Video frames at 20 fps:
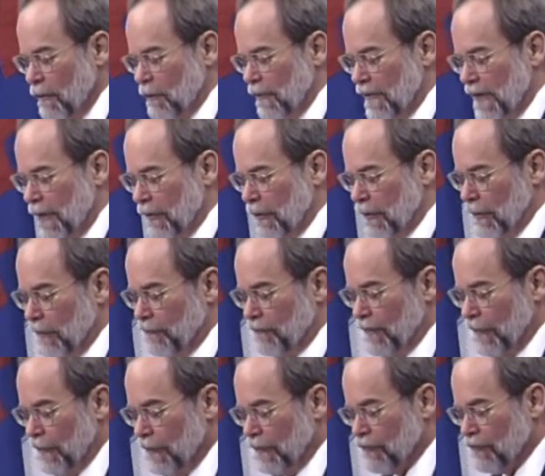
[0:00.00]
without
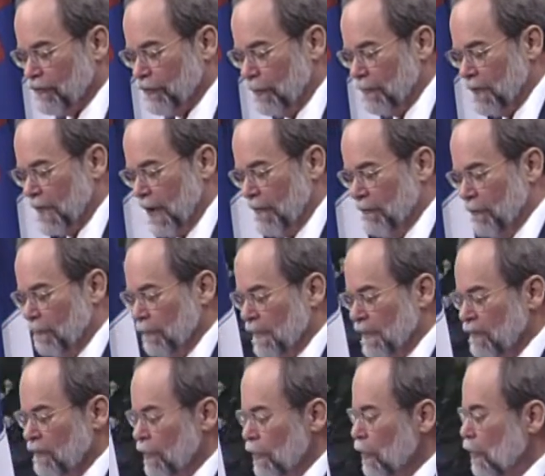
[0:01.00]
interference from
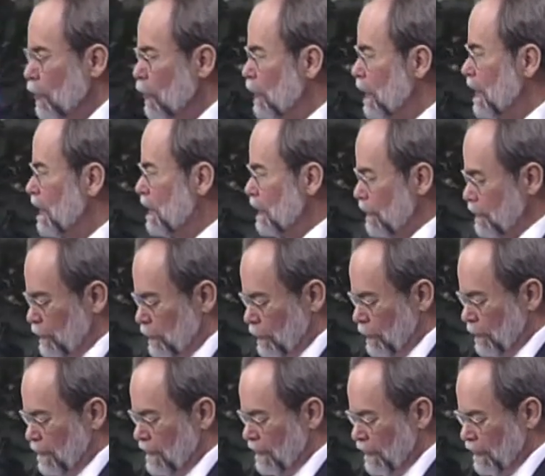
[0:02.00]
government or any
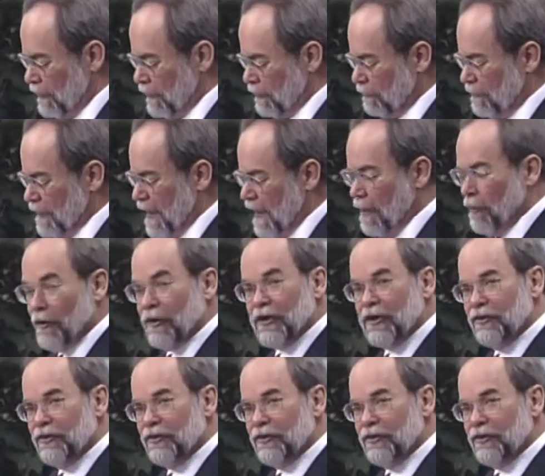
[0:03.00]
authoritarian power.